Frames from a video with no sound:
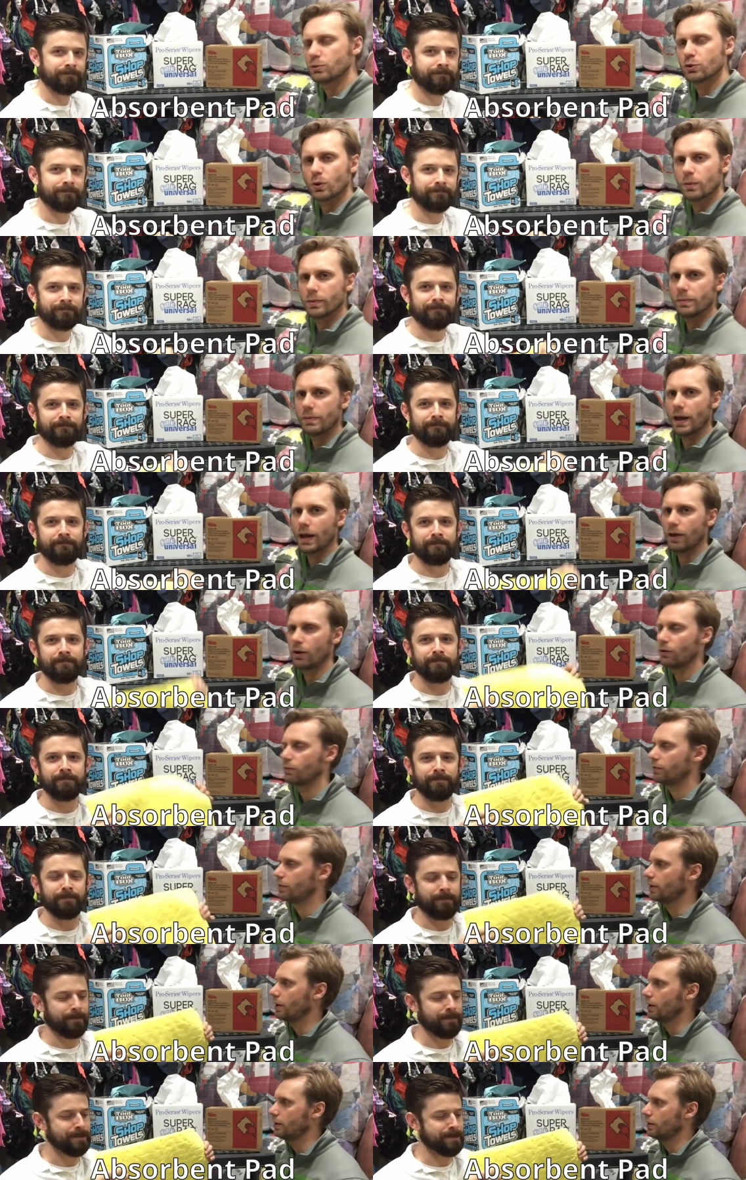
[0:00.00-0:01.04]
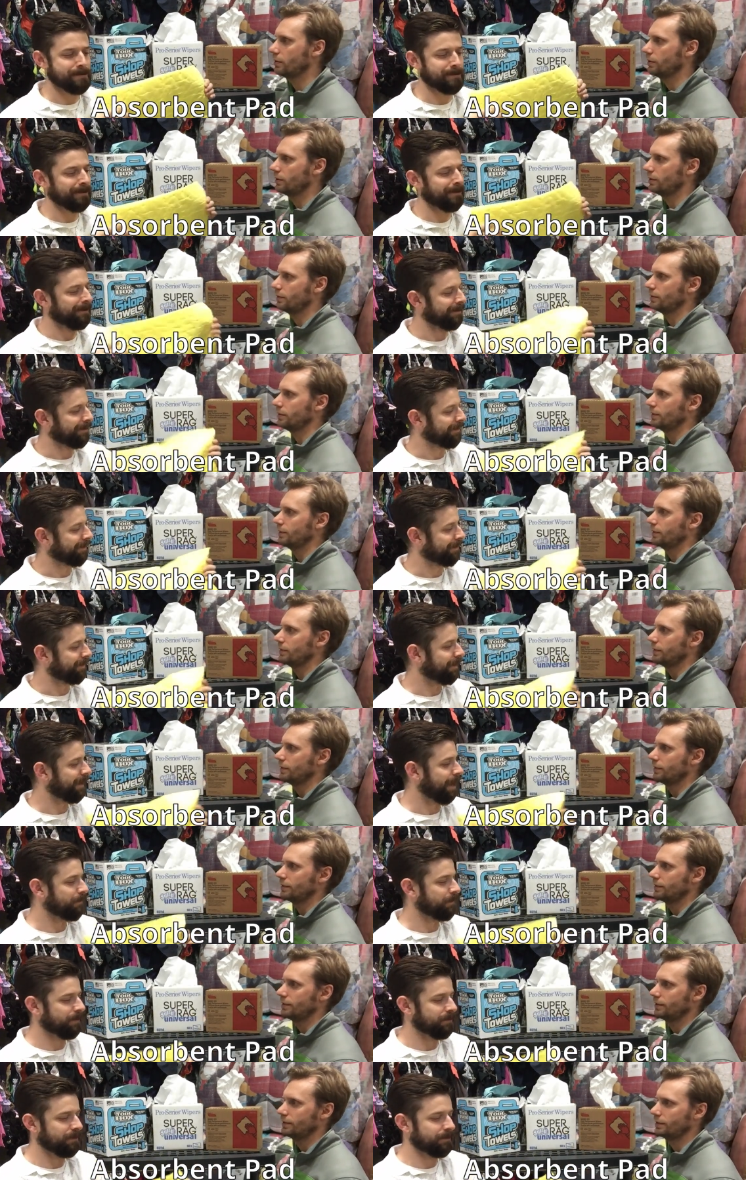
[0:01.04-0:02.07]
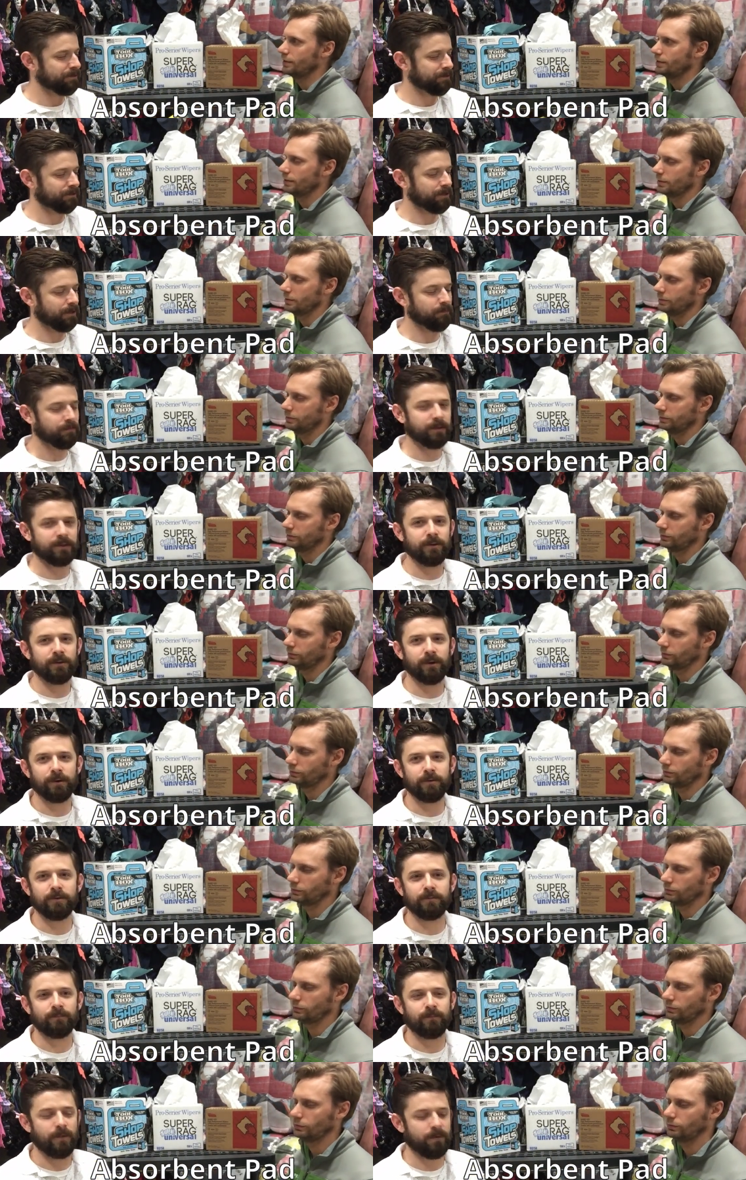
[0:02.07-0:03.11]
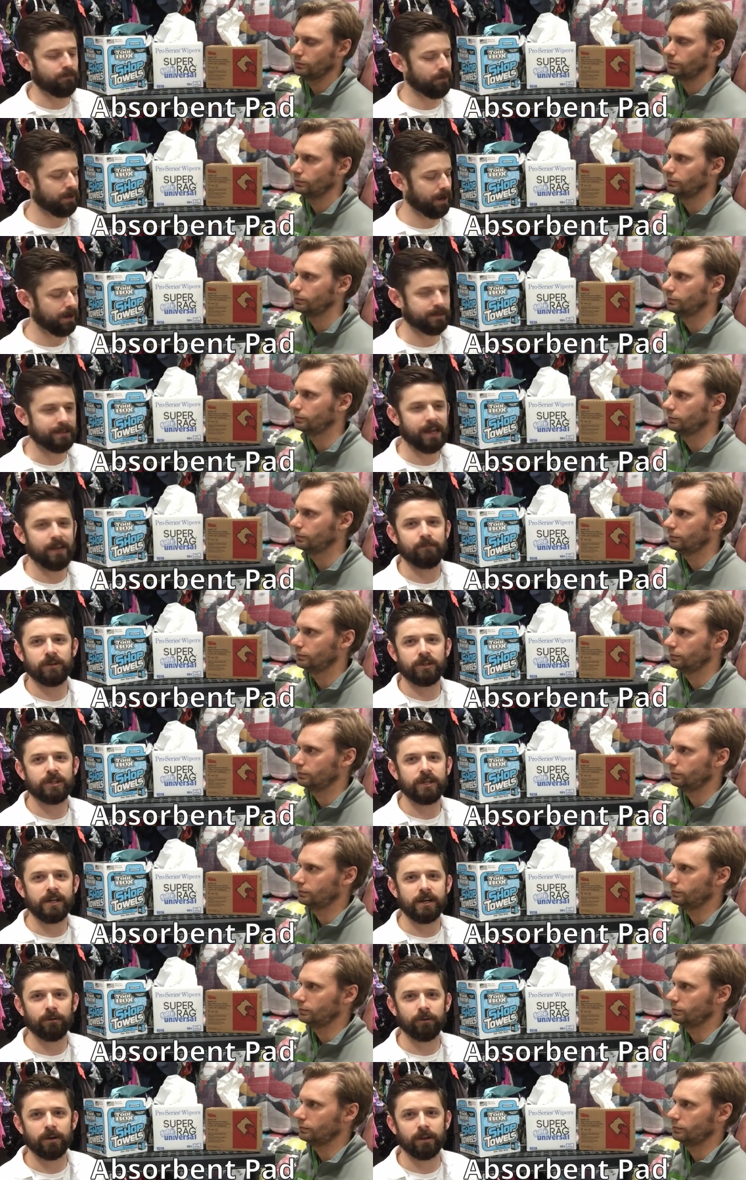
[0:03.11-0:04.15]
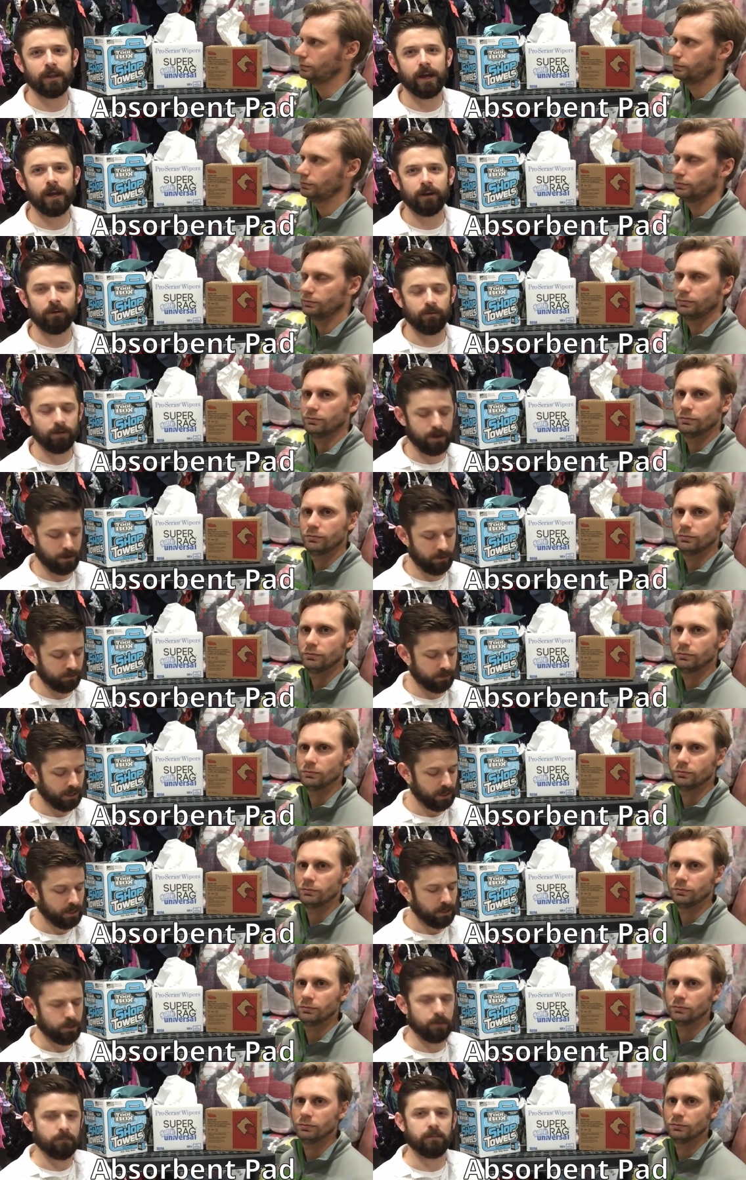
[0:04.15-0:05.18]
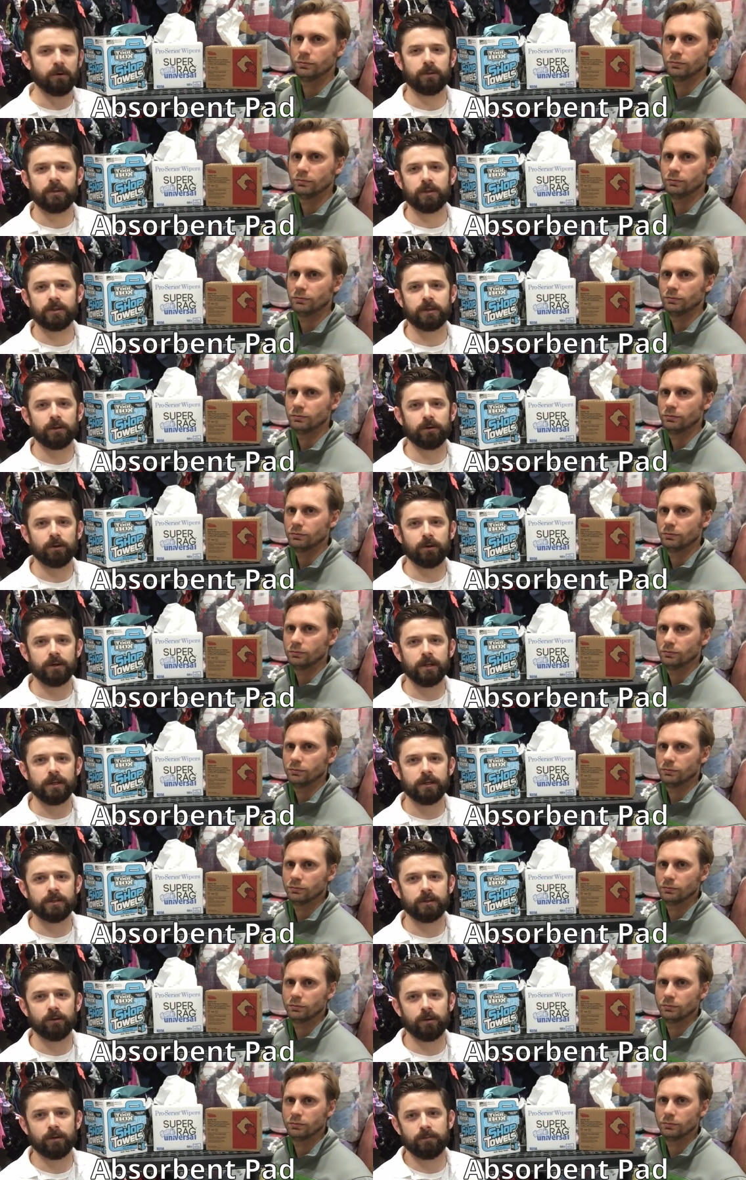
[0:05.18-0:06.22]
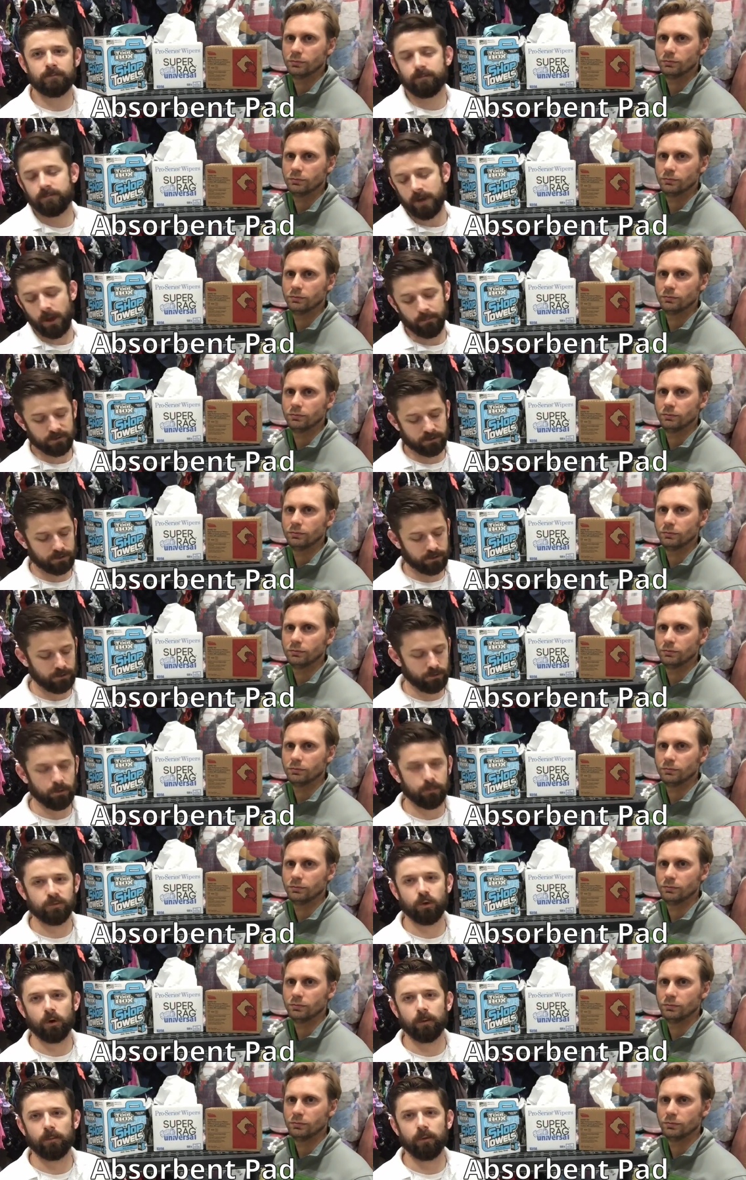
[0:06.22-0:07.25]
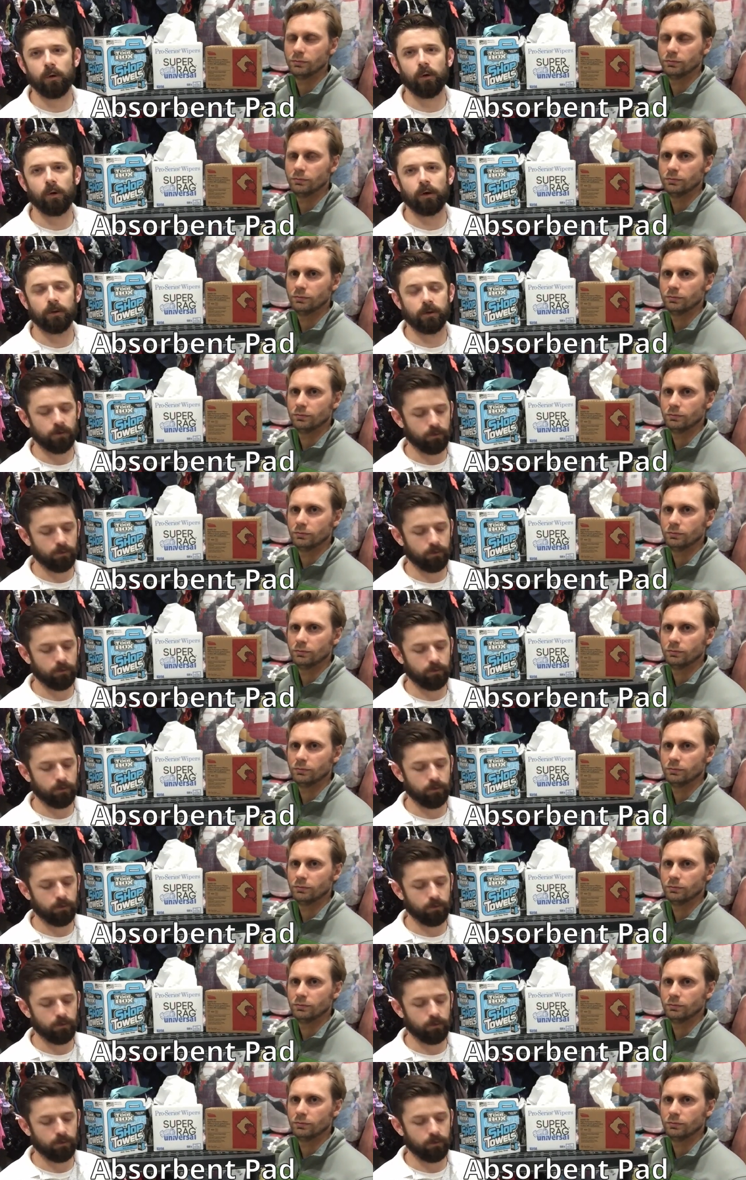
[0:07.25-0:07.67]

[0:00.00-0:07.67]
Speaker 1: absorbent pad over there?
Speaker 2: Yeah, I mean, these are something, if you guys have machinery lying around, you put this underneath so it helps to absorb oil